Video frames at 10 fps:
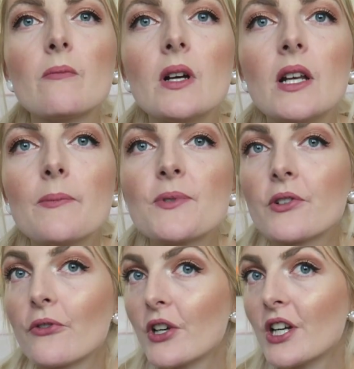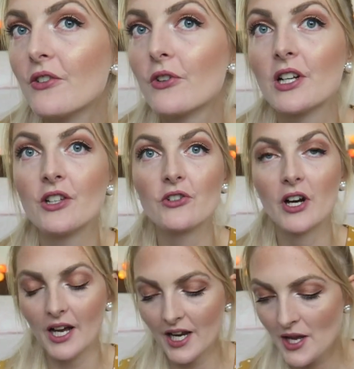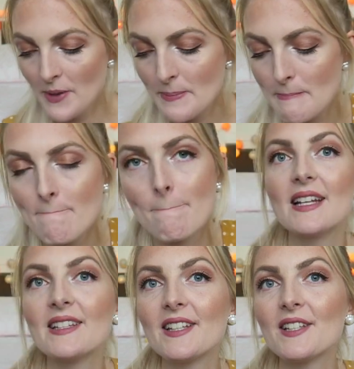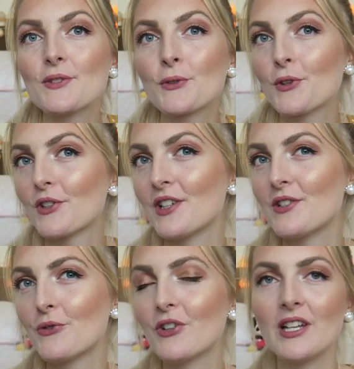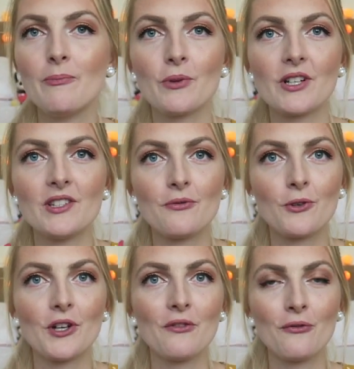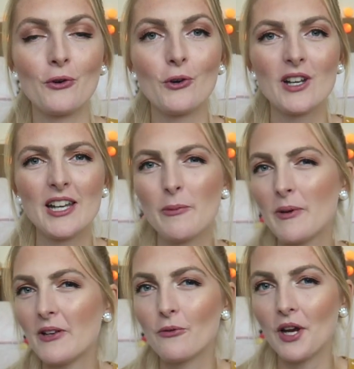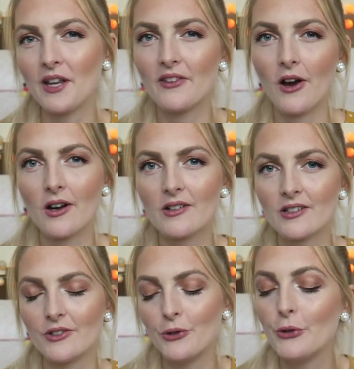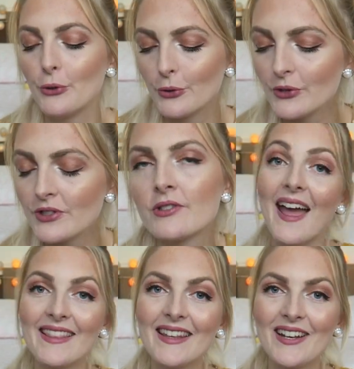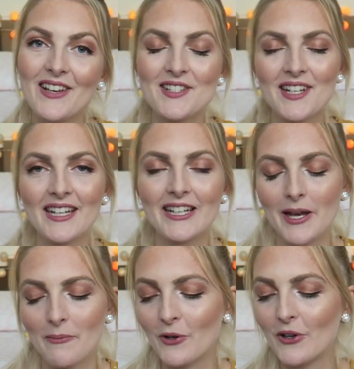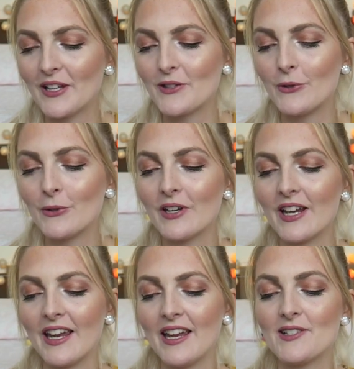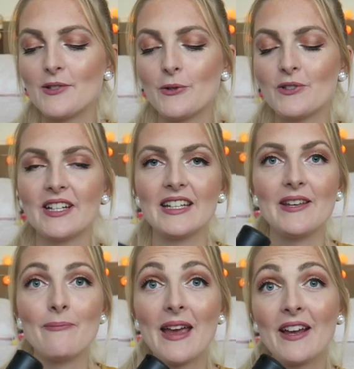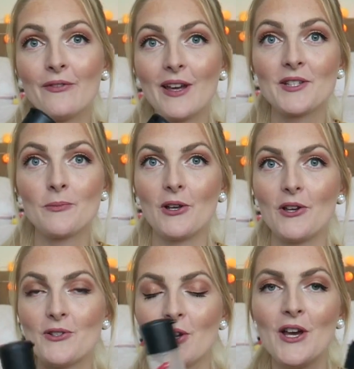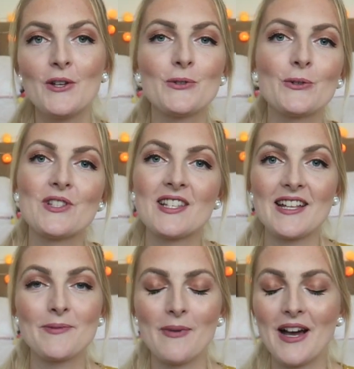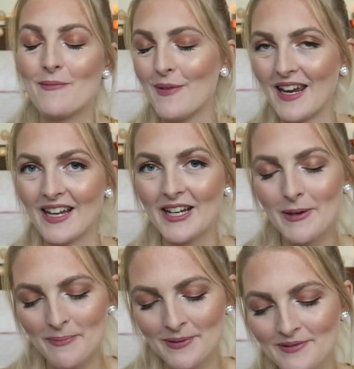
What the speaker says: My lips are really, really dry. I think this color is really pretty for the fall, a little bit of a darker nude. And the last thing that I'm going to do is using the MAC Fix Plus to set my makeup.